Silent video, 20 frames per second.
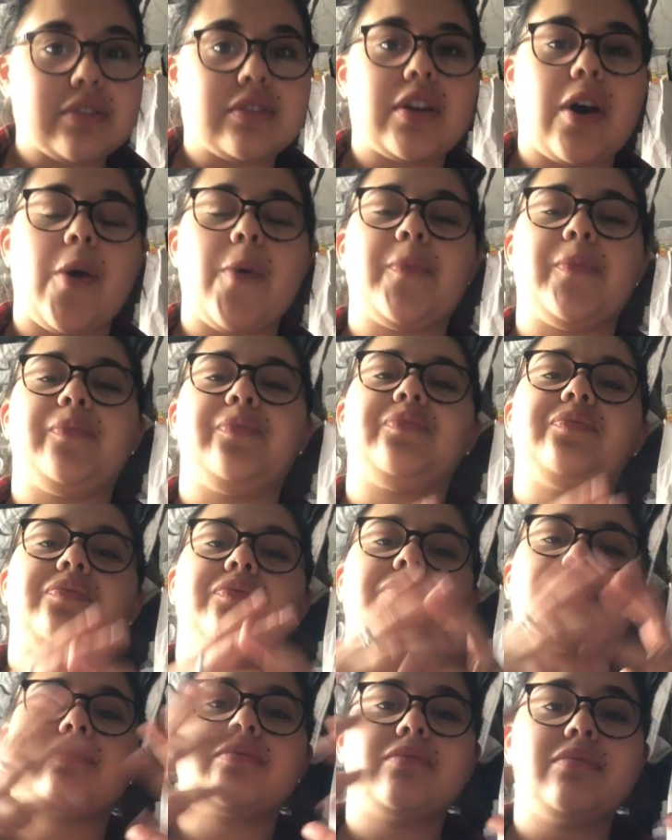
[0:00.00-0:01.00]
So
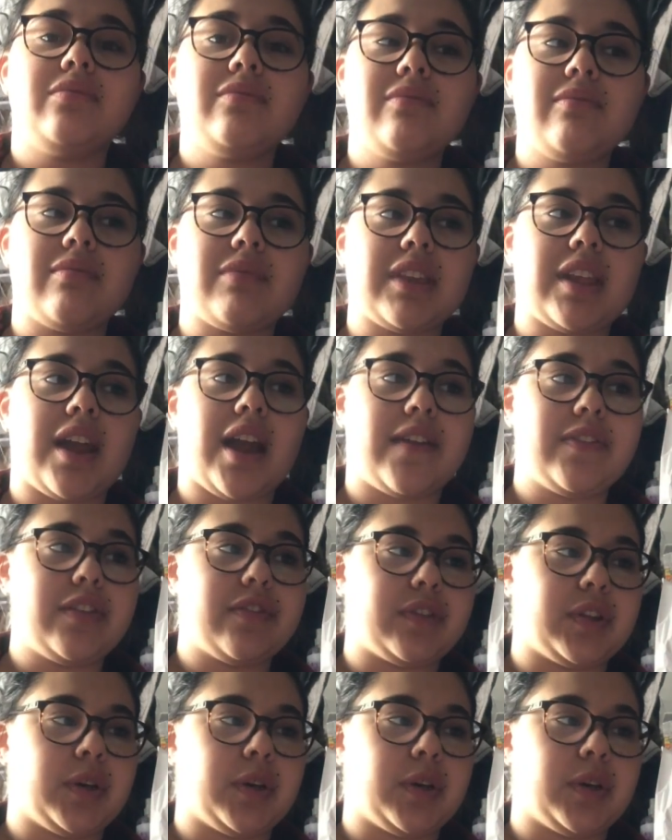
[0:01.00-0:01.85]
I have the